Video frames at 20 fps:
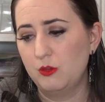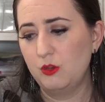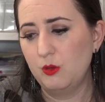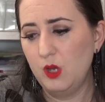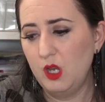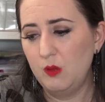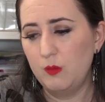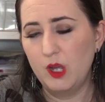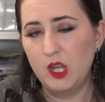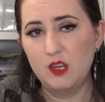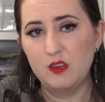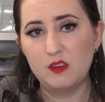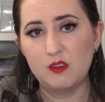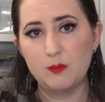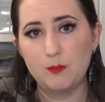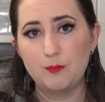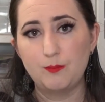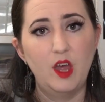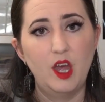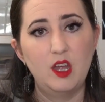So,
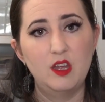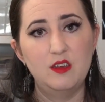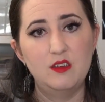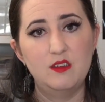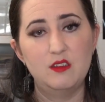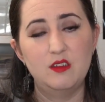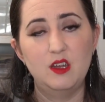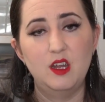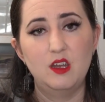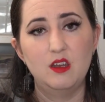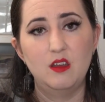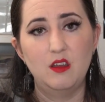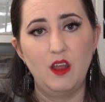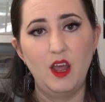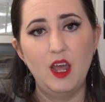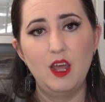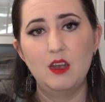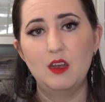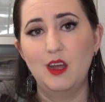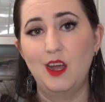anyways, that is the end of
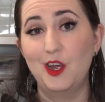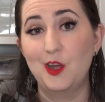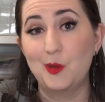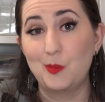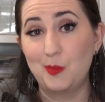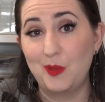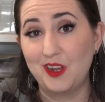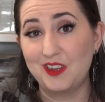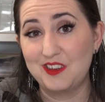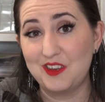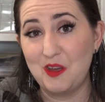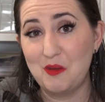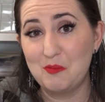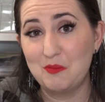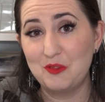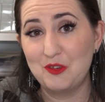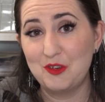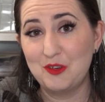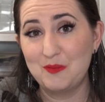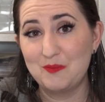that. I hope that's
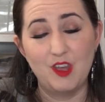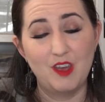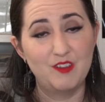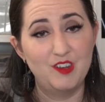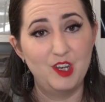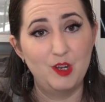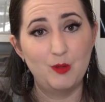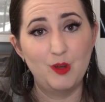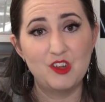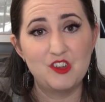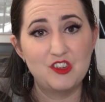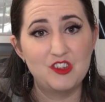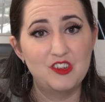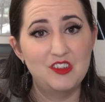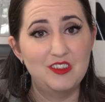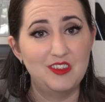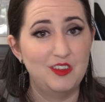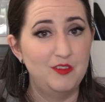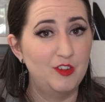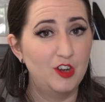helpful. If you have any
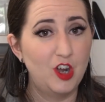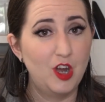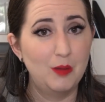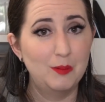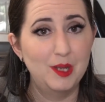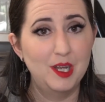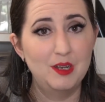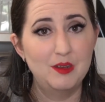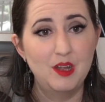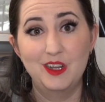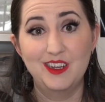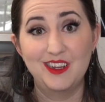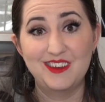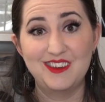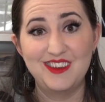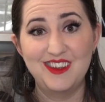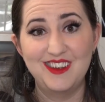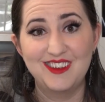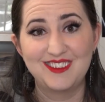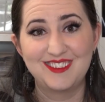questions, leave a comment, and
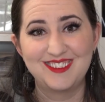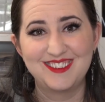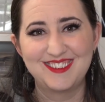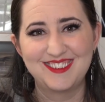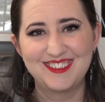that's it.